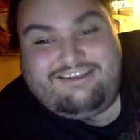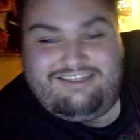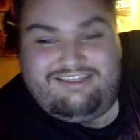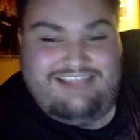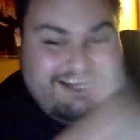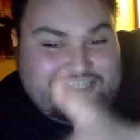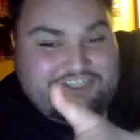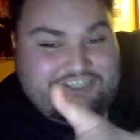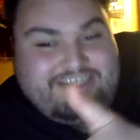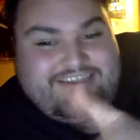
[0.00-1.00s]

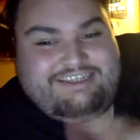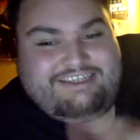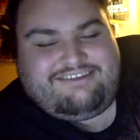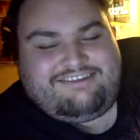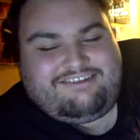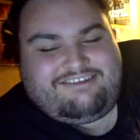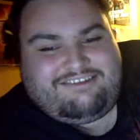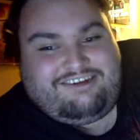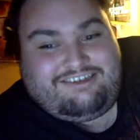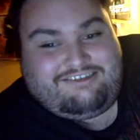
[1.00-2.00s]
actually leads into
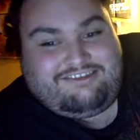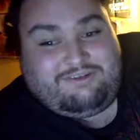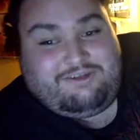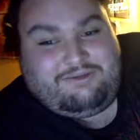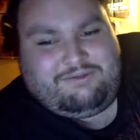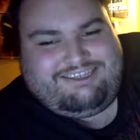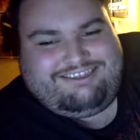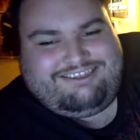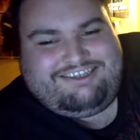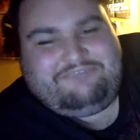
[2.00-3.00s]
Stardust, is what I'm about
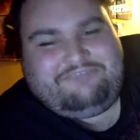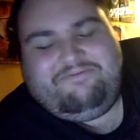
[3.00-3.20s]
to tell you.